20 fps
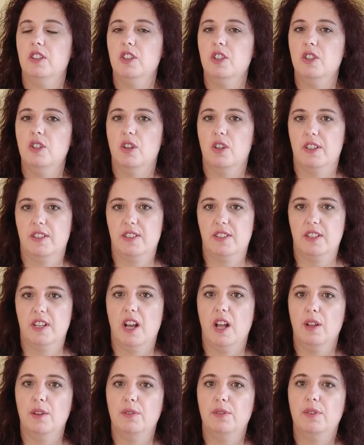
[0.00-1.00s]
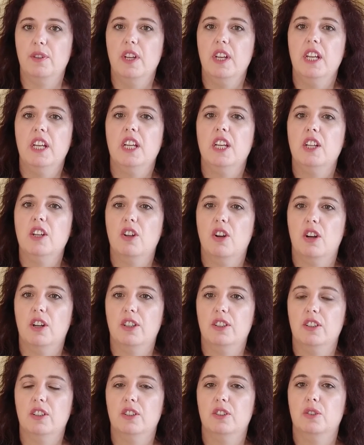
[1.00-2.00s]
yourself in
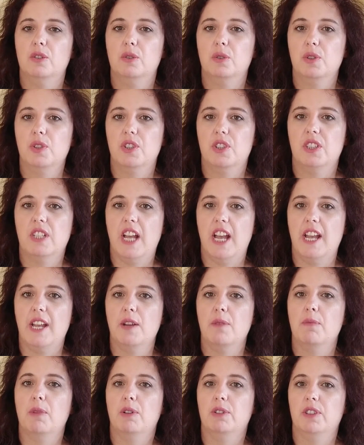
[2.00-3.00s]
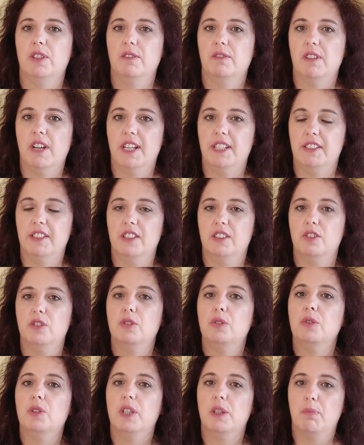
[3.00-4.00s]
order to stay motivated,
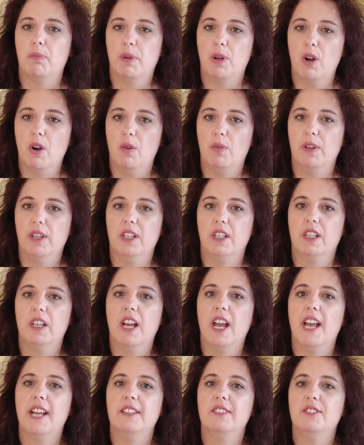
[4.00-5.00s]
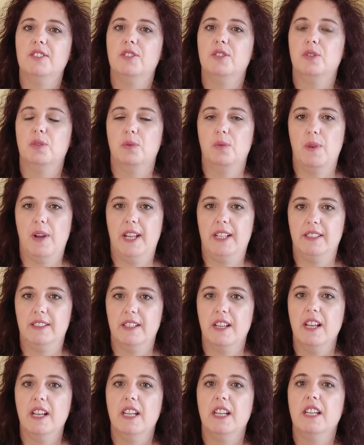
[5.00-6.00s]
to keep going, and to end
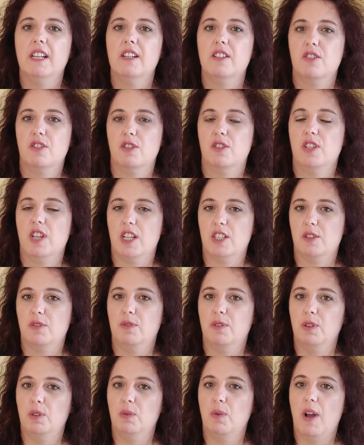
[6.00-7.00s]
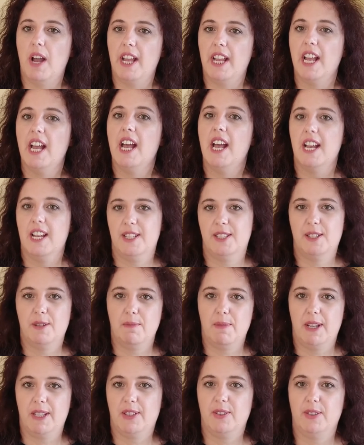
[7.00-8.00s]
in a successful way a
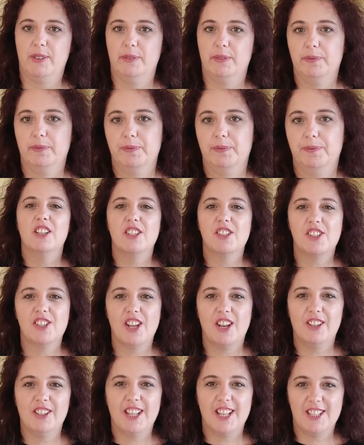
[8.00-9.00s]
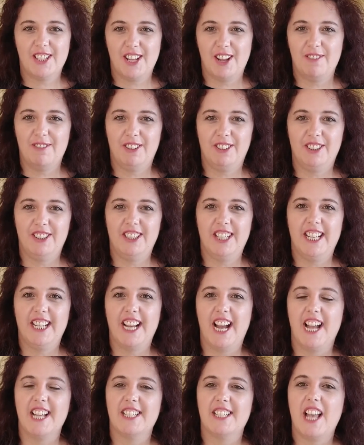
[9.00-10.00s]
semester. So that's all for today,
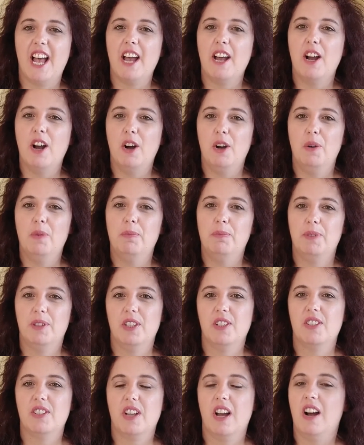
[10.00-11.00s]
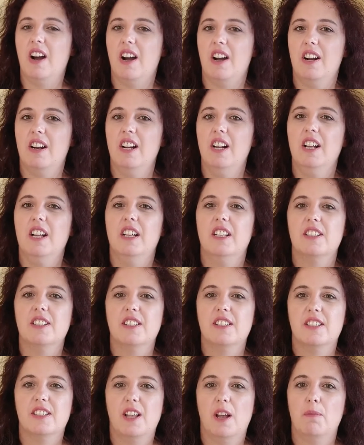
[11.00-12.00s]
guys. I hope these are
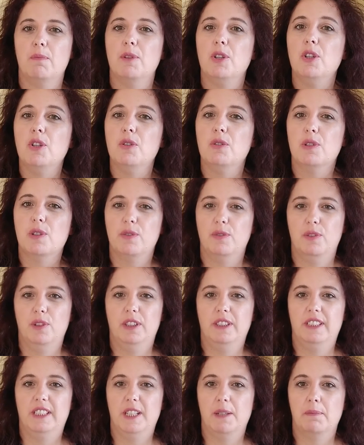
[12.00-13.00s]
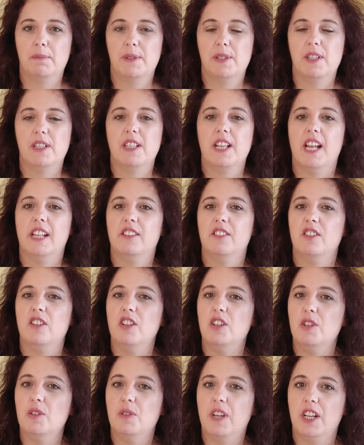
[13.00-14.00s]
some useful tips that
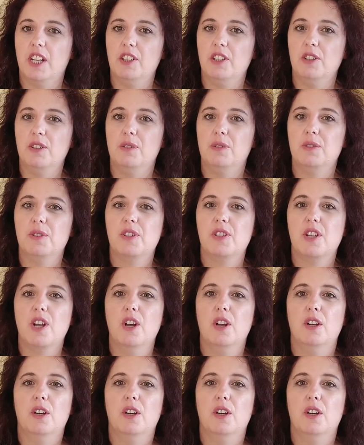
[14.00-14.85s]
you can use